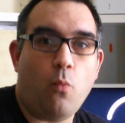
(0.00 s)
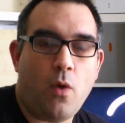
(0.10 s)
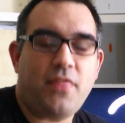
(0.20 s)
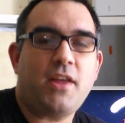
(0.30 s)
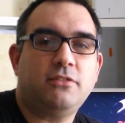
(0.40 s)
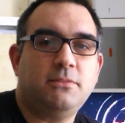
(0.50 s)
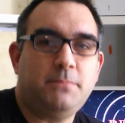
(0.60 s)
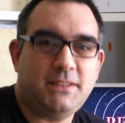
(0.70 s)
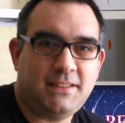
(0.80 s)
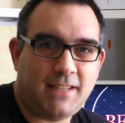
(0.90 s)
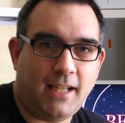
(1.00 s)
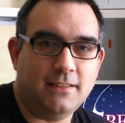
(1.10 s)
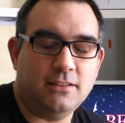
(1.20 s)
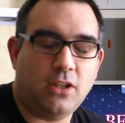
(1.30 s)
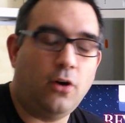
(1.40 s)

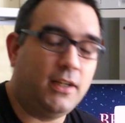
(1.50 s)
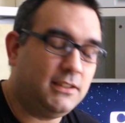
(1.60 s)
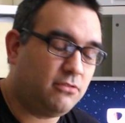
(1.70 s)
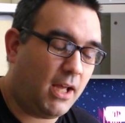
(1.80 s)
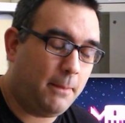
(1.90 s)
1000% on its